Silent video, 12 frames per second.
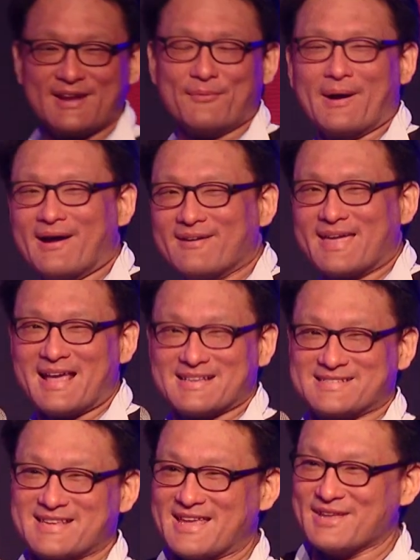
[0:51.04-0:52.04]
wild
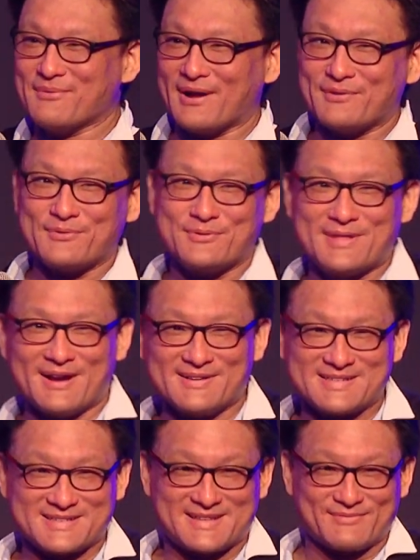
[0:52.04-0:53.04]
guess. Anyone who
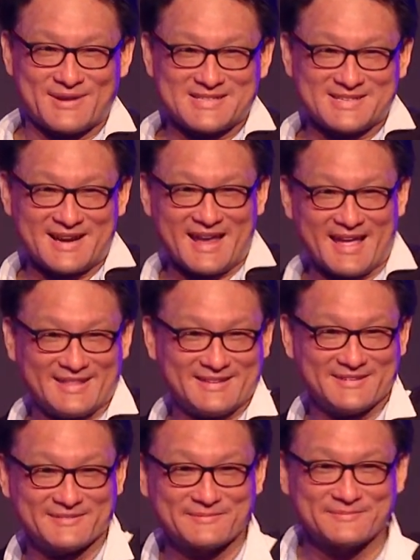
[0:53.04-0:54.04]
knows? Raise your hand.
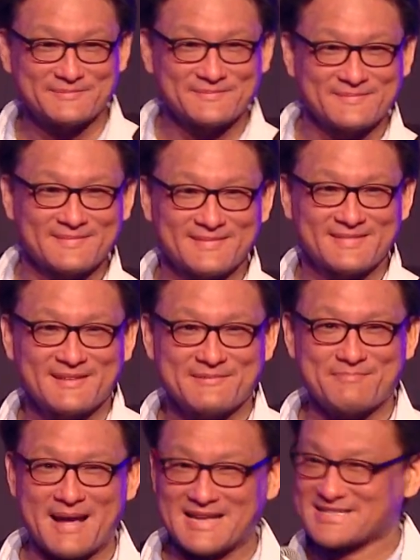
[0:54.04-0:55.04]

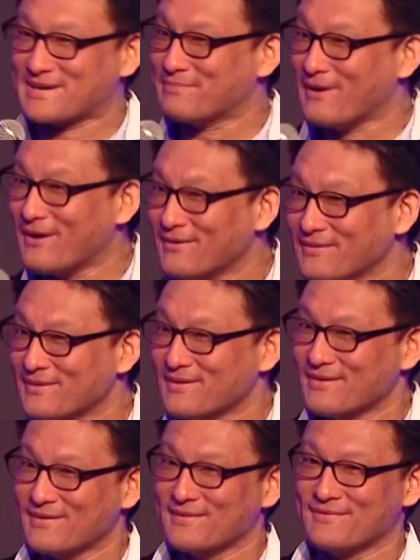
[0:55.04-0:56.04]
Basketball,
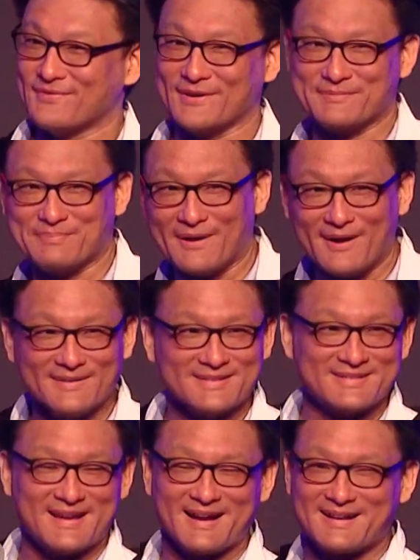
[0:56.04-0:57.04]
football,
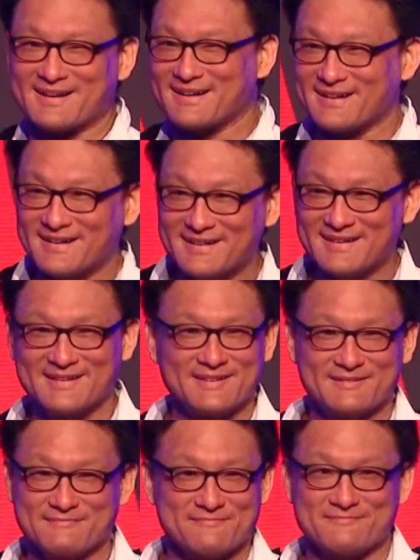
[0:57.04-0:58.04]
soccer,
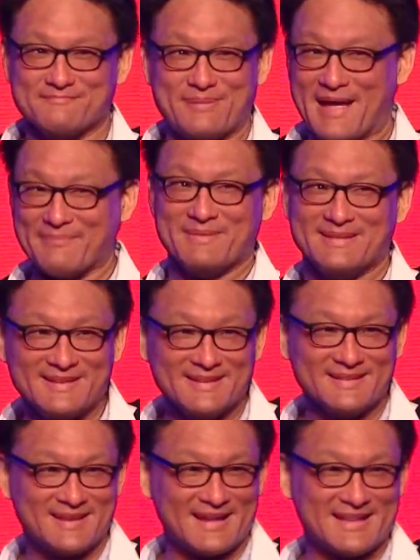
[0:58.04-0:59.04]
badminton,
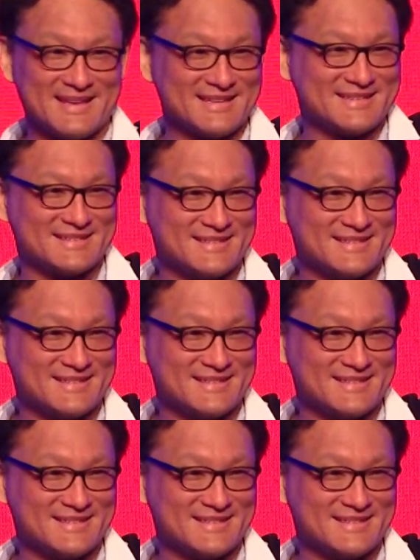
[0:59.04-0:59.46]
tennis?